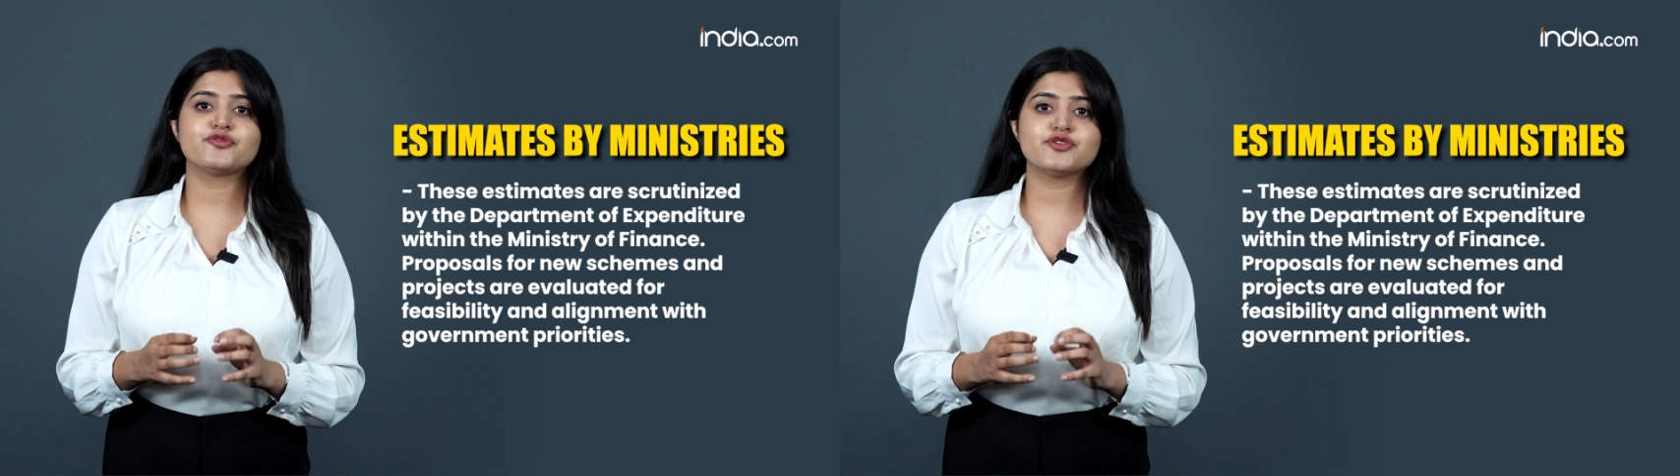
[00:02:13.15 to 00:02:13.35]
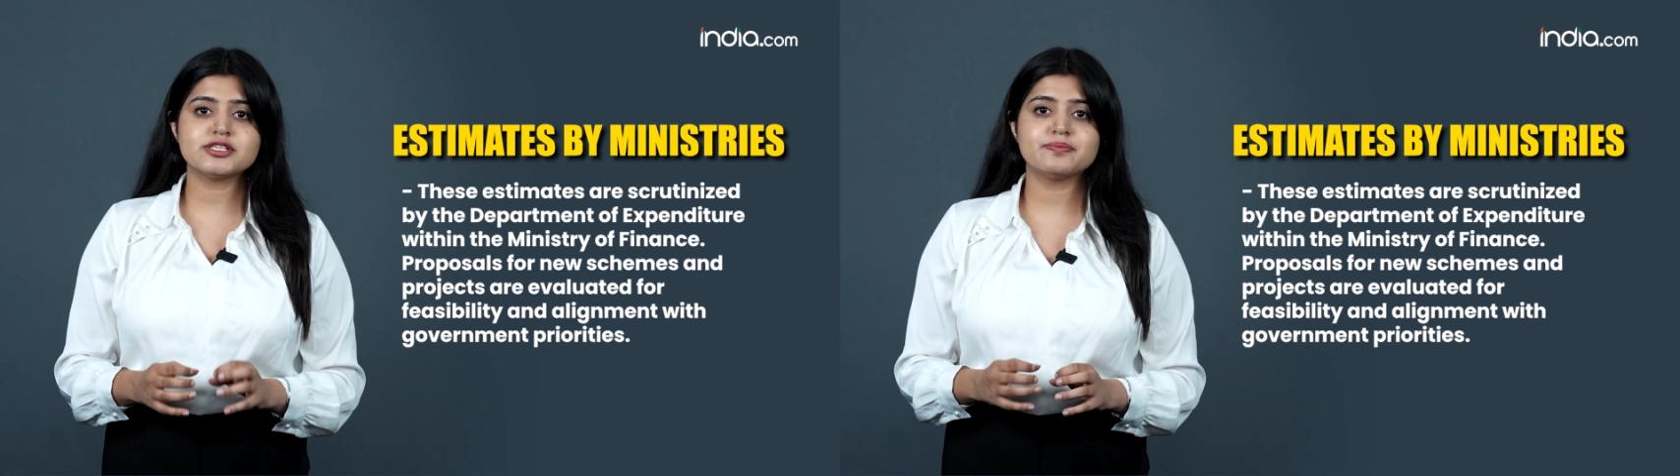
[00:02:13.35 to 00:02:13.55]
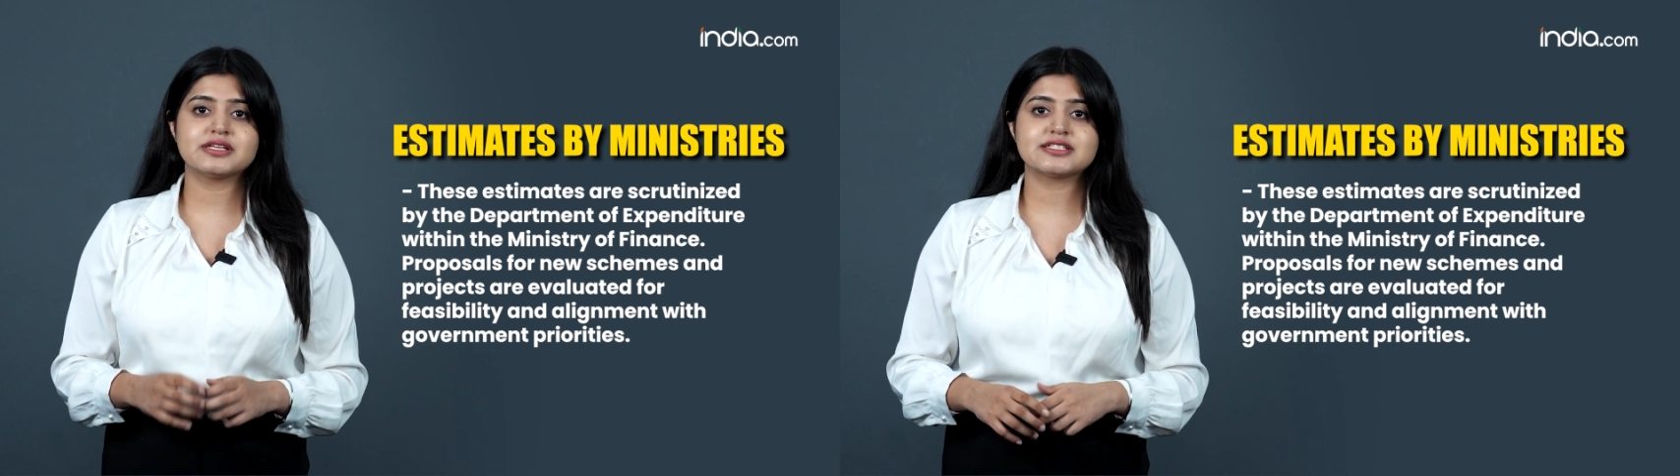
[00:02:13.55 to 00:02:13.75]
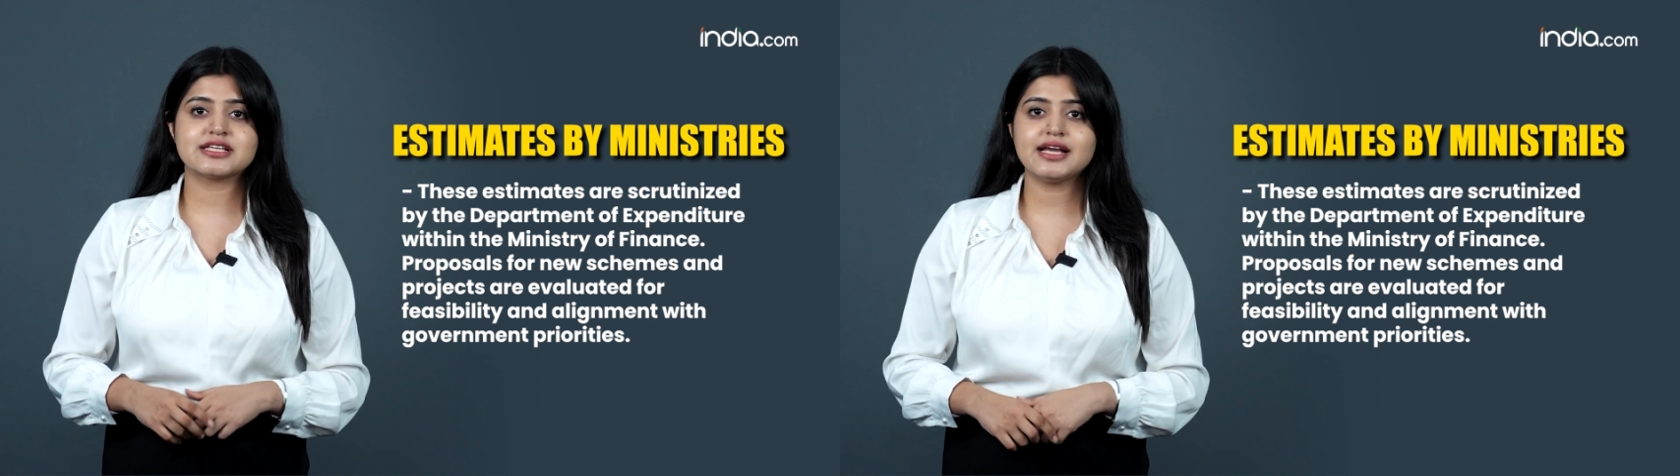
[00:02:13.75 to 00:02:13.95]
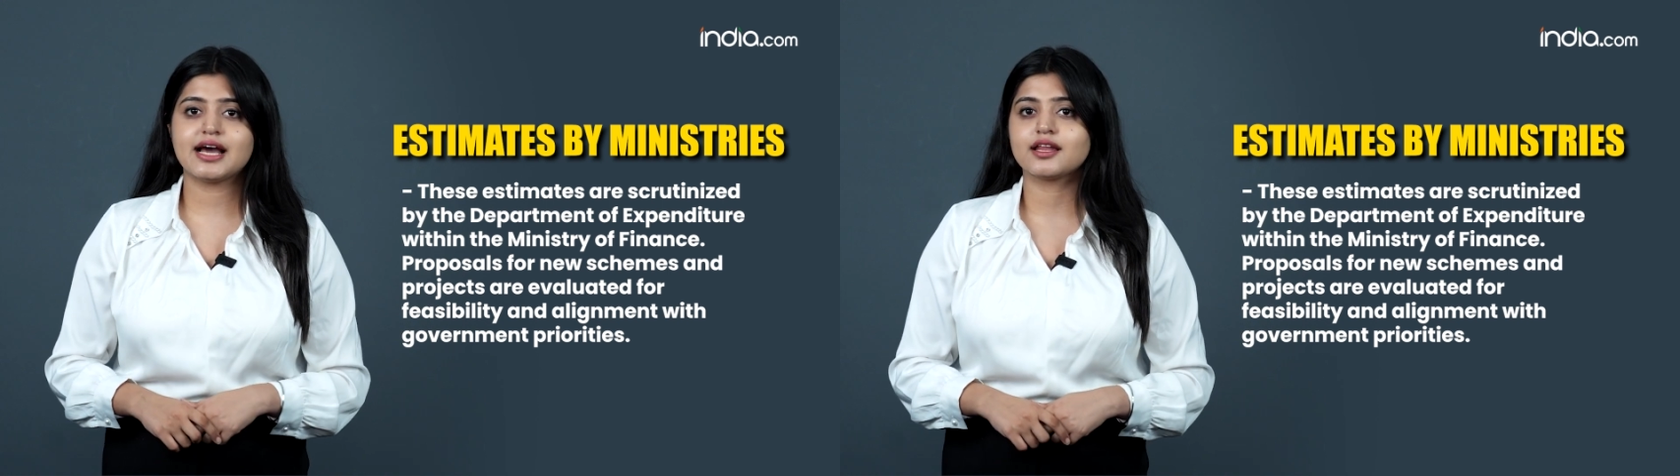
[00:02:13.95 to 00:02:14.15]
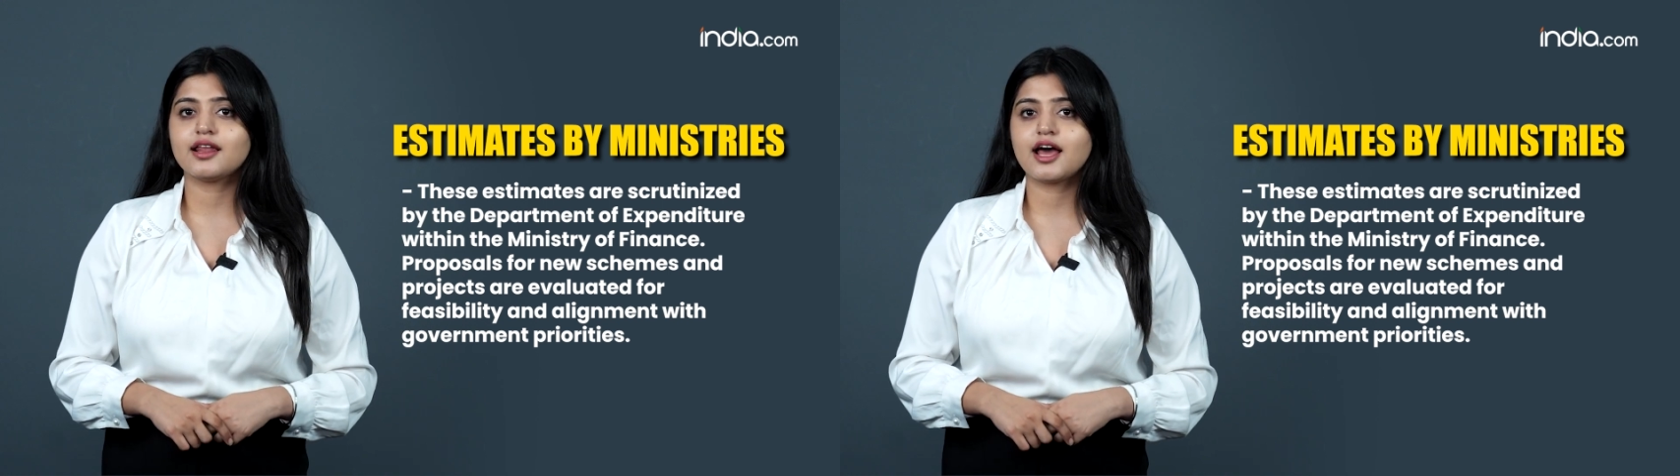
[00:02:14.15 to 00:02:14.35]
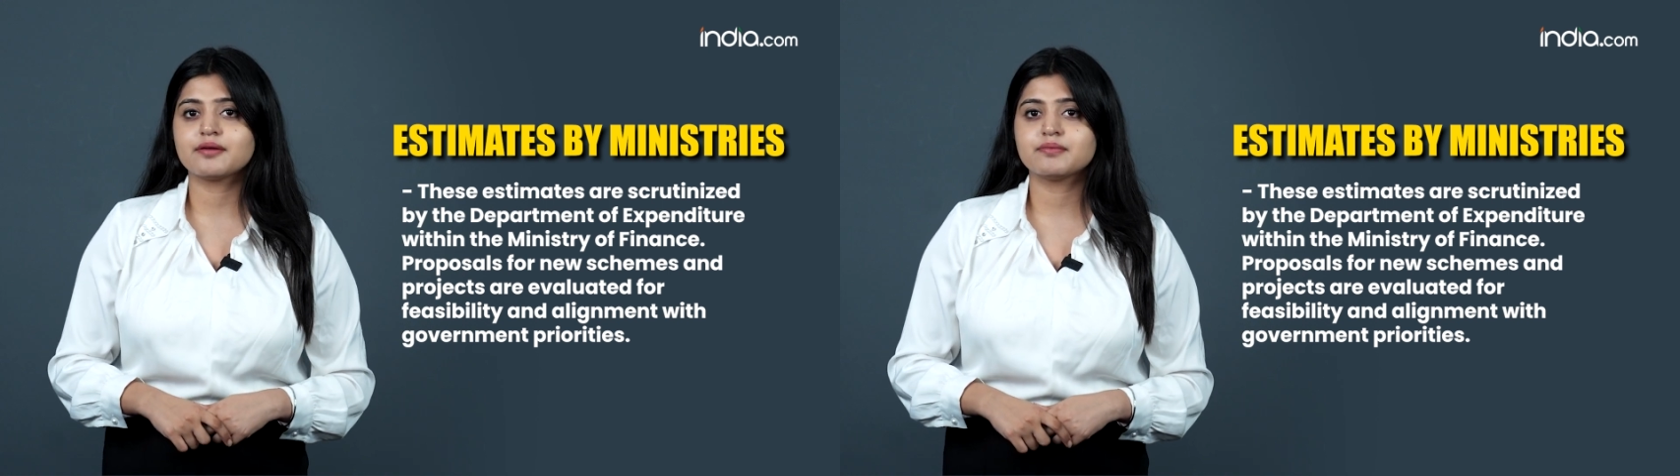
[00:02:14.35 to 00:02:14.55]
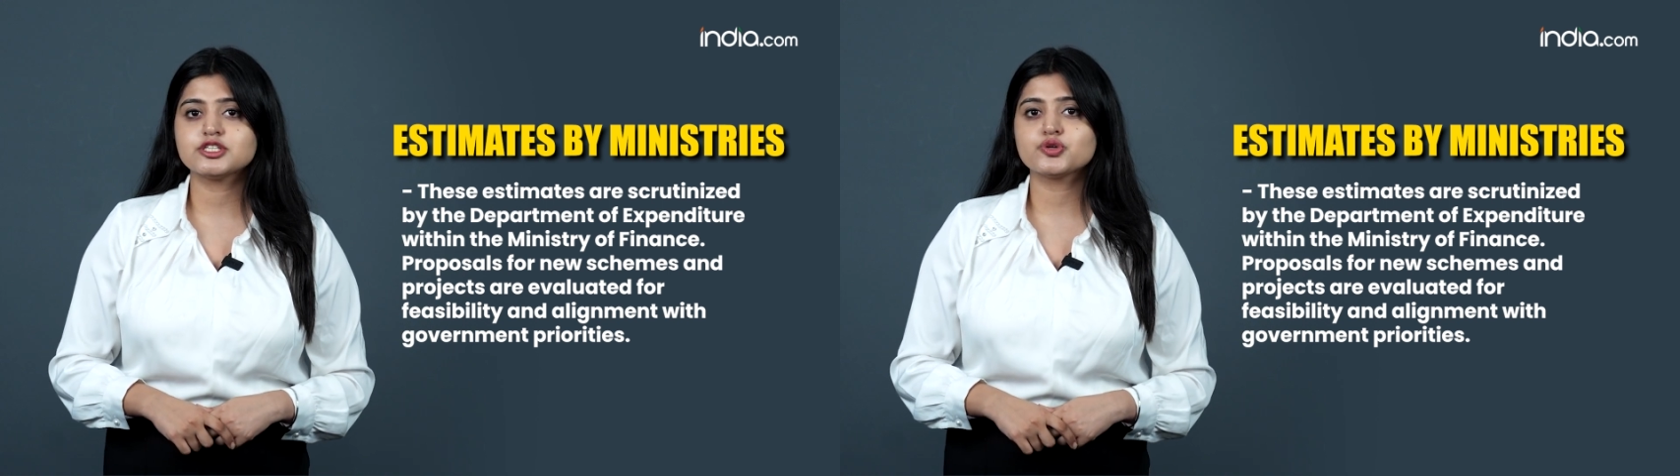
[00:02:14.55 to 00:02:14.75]
feasibility and
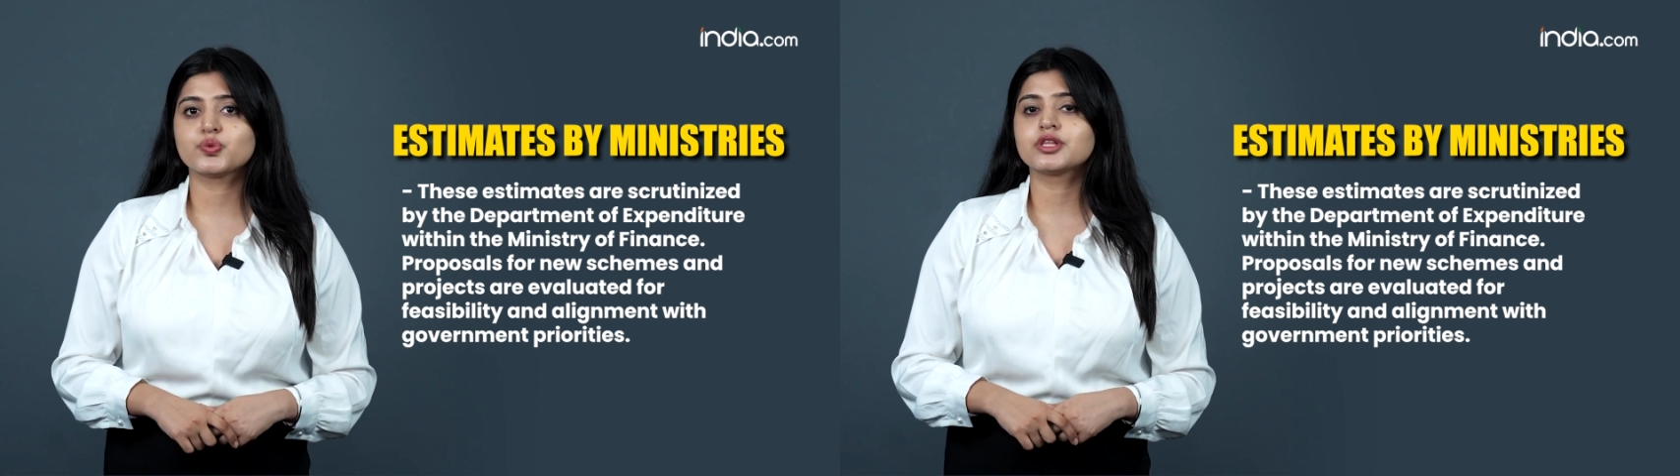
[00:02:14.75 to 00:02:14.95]
alignment